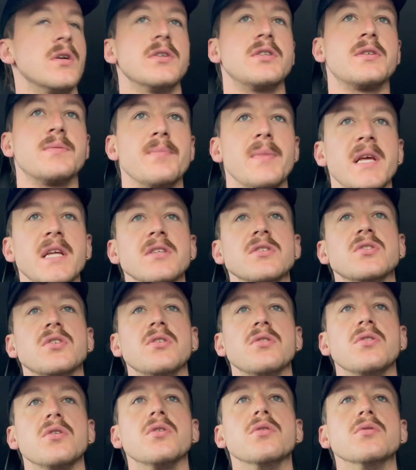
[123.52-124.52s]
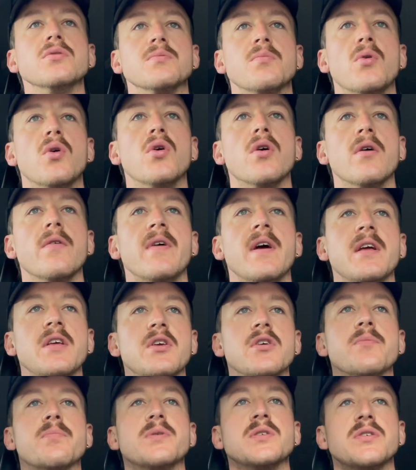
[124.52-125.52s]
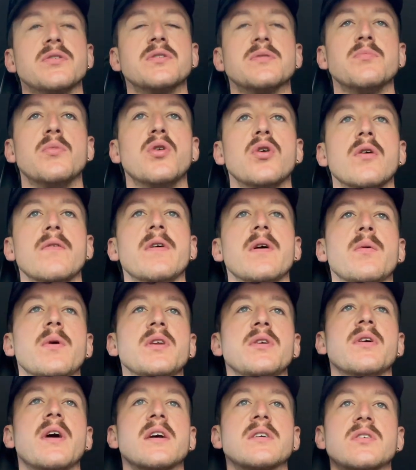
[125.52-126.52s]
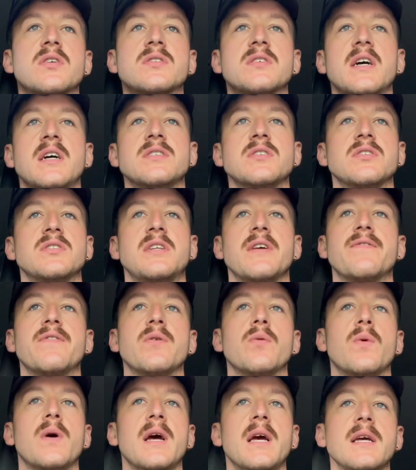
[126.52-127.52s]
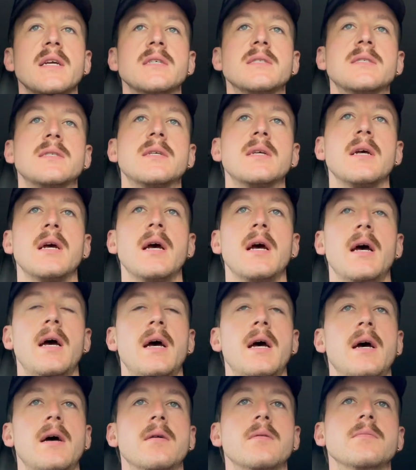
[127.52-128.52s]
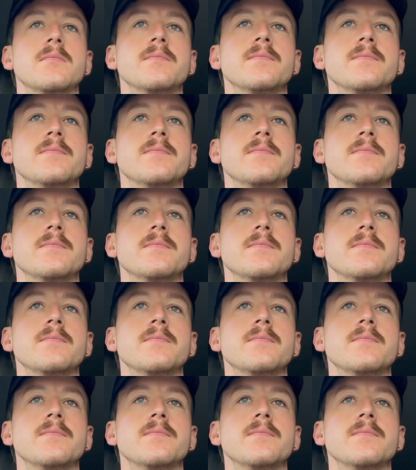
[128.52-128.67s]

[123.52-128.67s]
it just means you use more of it, you produce more of it when you exercise. There's different ways that